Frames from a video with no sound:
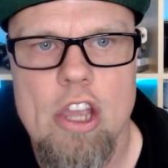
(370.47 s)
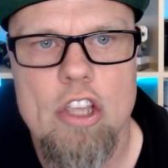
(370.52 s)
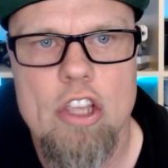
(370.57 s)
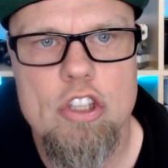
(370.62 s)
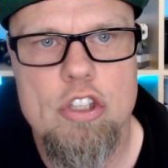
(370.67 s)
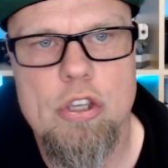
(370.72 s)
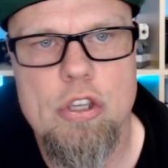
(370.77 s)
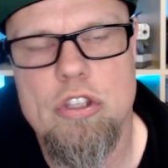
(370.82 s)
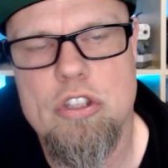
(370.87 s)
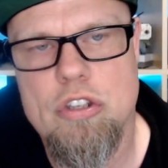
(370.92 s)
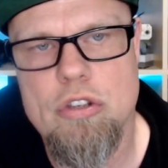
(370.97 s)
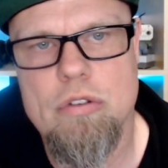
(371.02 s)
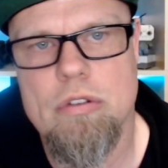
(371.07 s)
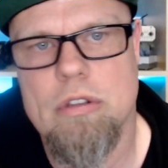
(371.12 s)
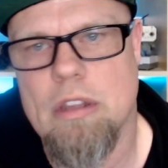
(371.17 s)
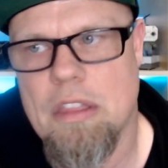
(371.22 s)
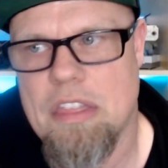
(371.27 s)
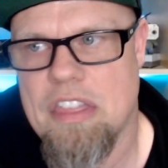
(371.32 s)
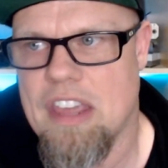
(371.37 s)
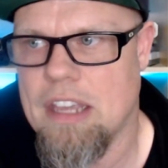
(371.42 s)
to do
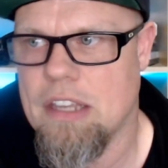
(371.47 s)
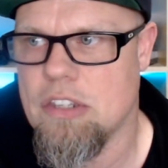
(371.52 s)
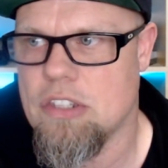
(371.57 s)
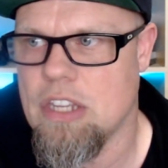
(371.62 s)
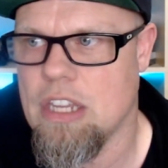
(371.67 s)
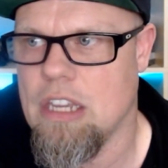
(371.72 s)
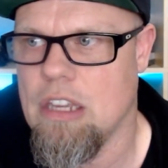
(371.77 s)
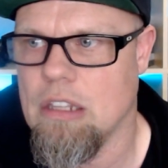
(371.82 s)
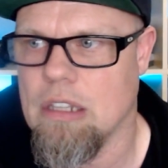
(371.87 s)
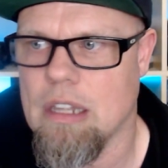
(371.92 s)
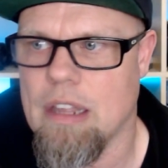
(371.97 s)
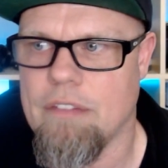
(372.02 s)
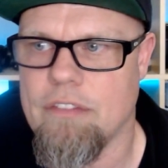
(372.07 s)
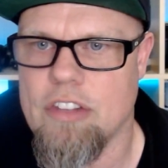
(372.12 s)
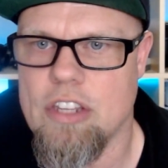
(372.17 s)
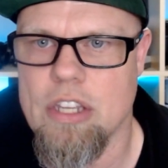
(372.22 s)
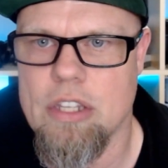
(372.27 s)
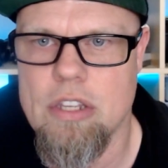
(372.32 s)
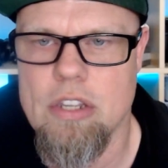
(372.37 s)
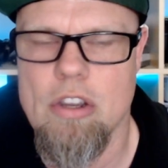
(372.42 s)
the things that you love
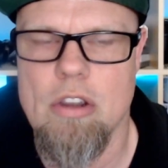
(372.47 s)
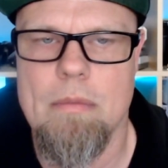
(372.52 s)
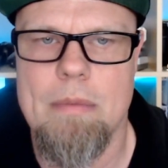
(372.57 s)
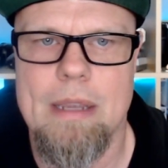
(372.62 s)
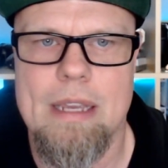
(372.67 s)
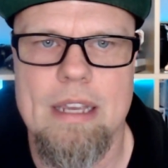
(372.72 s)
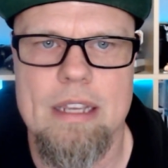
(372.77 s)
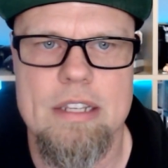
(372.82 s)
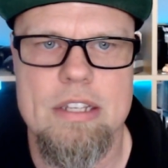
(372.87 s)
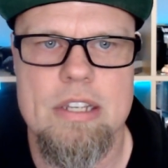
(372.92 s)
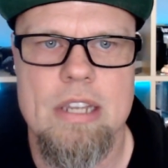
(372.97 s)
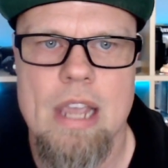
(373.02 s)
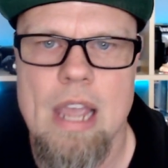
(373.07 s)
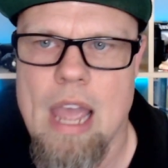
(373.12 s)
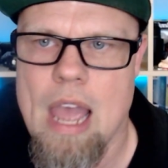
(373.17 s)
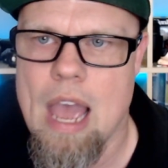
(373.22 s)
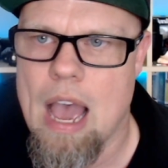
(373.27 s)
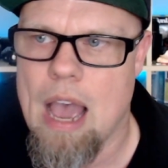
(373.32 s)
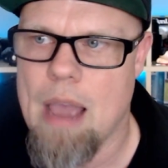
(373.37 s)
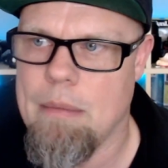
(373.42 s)
to do. Because,
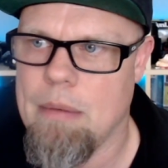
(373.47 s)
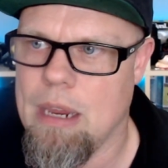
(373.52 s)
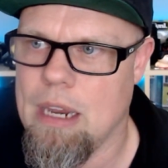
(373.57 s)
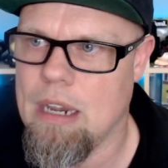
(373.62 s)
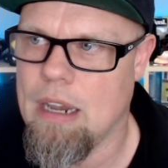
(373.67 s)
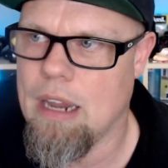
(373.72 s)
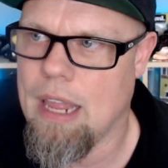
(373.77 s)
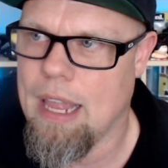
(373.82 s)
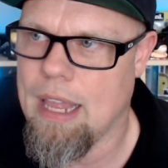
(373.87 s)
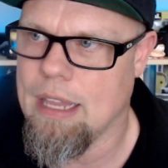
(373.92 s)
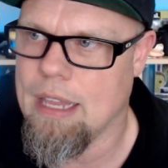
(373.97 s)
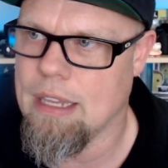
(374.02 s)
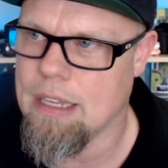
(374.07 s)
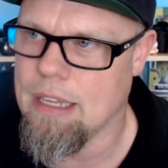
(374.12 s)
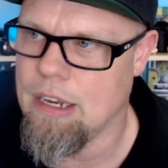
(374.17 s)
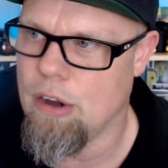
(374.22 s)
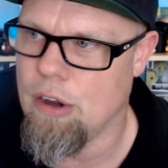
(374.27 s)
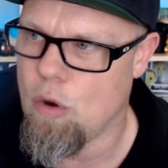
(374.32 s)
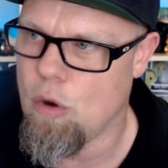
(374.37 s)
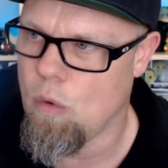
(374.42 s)
I mean,
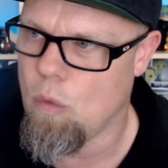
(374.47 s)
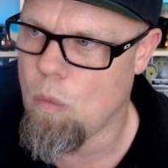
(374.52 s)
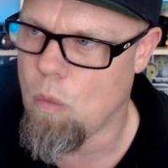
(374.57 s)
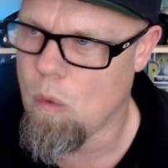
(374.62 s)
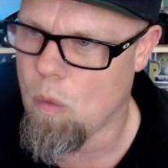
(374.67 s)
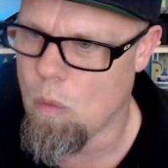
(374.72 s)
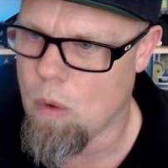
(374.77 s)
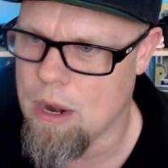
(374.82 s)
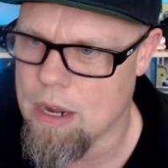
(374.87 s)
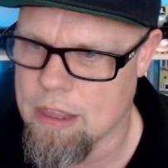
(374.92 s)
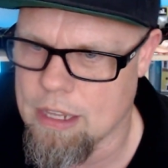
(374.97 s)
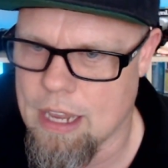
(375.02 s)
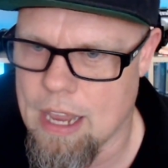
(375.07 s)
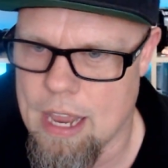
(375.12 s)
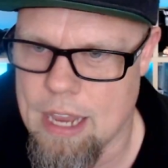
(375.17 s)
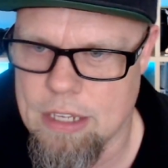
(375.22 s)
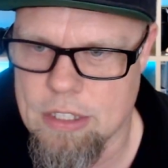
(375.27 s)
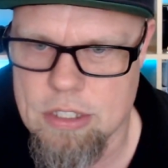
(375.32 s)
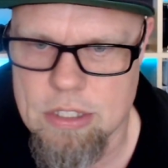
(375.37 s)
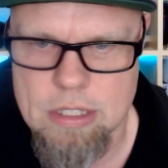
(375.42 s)
you know, one of the
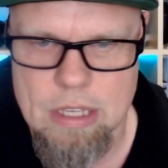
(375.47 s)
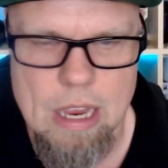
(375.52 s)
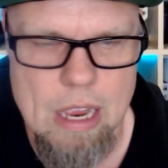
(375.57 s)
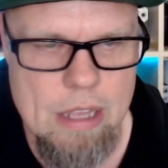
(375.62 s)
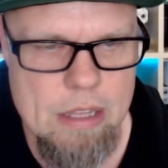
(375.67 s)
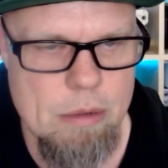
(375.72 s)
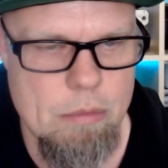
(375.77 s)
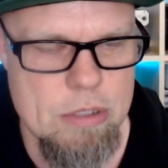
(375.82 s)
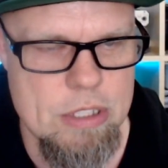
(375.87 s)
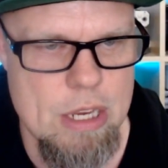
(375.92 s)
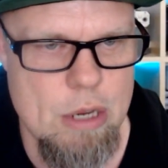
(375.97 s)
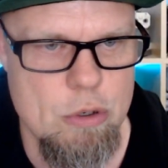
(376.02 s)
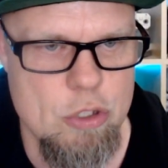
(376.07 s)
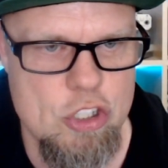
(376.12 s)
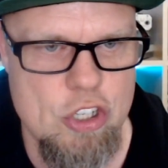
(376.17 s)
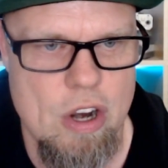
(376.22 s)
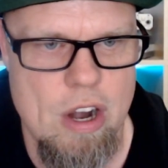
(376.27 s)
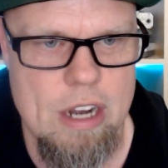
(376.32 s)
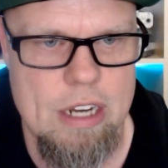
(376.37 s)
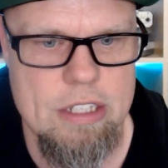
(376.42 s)
guys that was out,
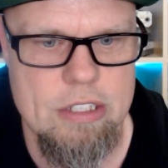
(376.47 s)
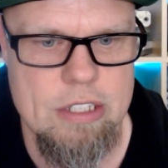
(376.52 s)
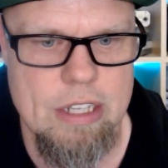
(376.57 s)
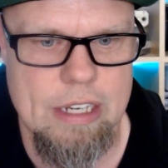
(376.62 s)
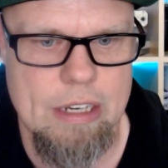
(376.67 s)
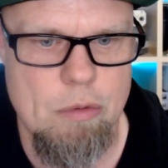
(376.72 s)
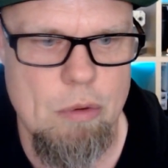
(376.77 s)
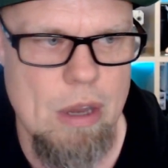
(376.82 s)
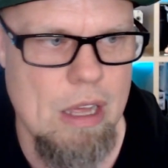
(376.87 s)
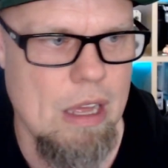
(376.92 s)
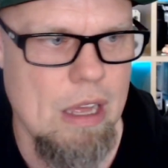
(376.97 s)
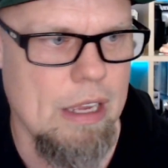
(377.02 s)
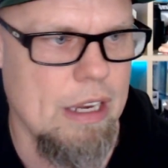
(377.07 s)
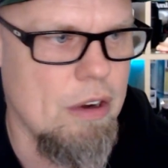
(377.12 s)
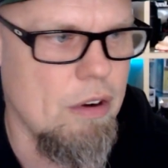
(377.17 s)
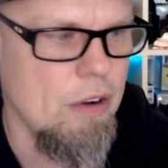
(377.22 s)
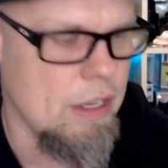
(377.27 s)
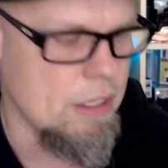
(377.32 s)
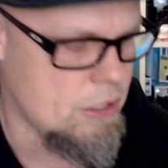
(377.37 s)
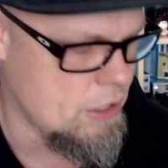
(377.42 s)
Sean, he's like, well, you
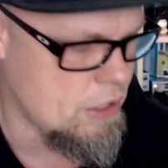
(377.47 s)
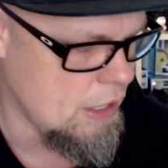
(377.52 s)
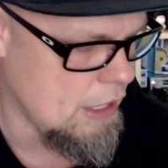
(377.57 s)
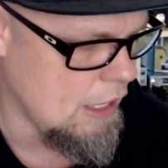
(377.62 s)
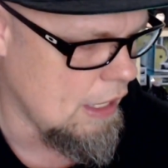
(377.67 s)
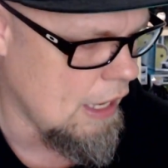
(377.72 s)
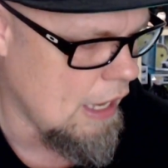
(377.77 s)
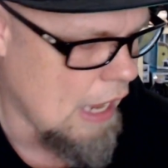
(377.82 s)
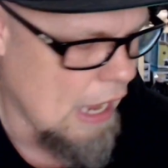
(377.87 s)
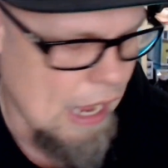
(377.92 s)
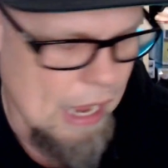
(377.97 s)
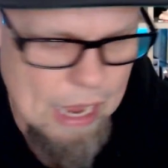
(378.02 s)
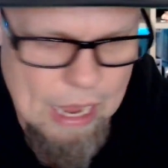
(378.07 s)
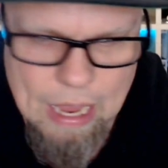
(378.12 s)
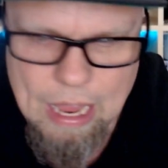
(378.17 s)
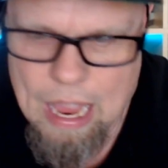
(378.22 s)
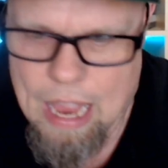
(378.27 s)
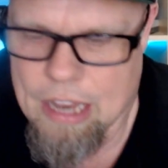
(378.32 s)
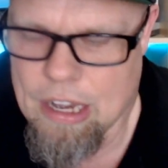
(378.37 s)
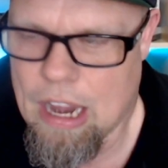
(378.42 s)
know,
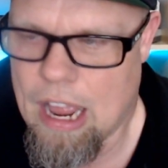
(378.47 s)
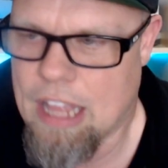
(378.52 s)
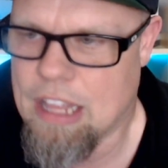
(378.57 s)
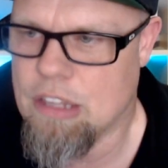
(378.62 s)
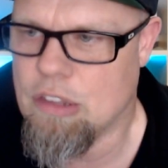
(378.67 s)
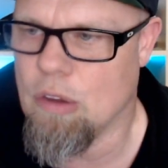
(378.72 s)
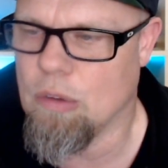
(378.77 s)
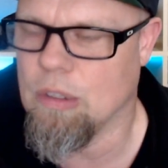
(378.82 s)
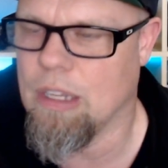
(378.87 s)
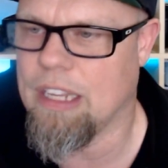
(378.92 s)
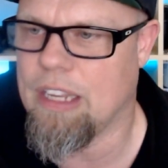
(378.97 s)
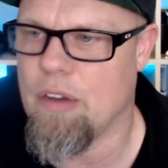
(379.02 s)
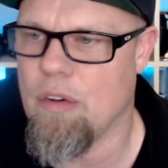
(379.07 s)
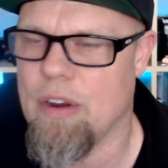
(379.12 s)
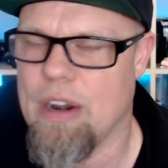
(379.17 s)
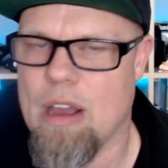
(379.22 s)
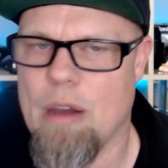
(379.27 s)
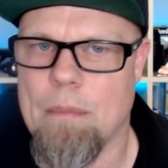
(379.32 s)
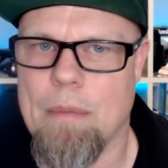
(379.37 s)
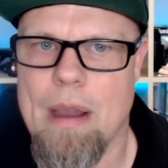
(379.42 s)
I don't like
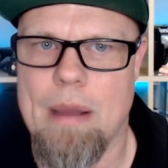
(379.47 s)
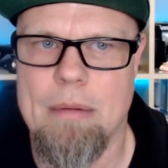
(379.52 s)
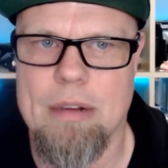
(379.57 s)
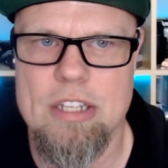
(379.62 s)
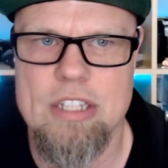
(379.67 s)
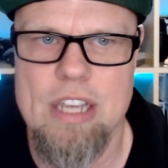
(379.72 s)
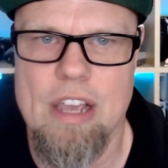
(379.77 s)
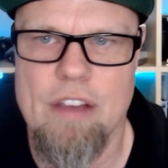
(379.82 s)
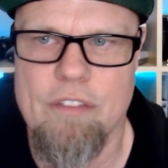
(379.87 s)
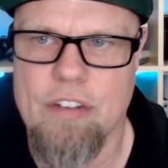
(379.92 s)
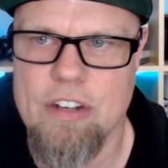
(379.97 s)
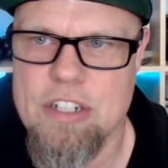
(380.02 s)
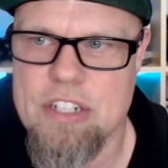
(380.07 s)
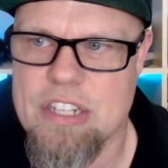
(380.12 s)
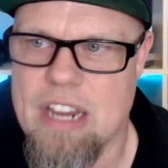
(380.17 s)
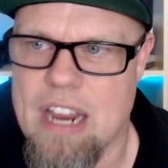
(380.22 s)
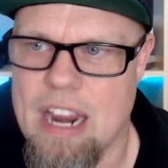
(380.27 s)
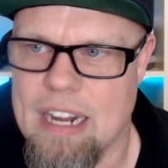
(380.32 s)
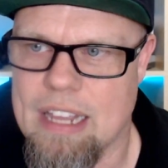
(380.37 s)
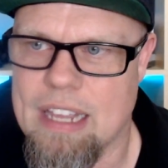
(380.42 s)
going out by myself. I
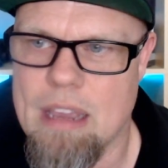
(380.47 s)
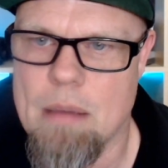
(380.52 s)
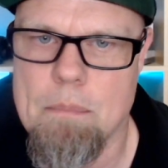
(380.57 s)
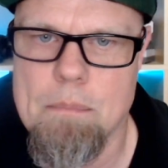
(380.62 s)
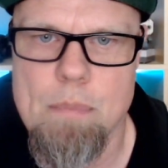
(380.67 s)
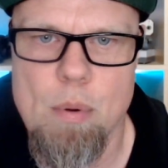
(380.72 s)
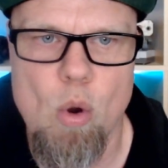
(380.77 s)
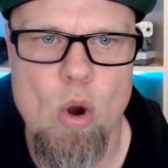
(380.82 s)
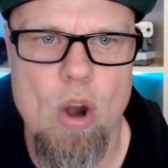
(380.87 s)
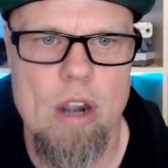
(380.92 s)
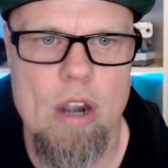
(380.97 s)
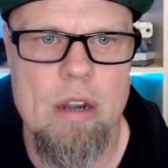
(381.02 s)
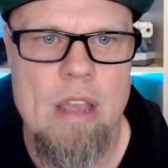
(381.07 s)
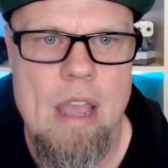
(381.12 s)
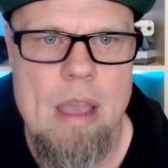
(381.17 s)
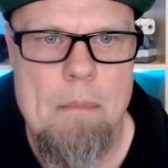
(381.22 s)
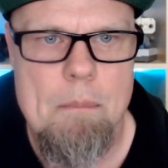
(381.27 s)
just kind of get bored.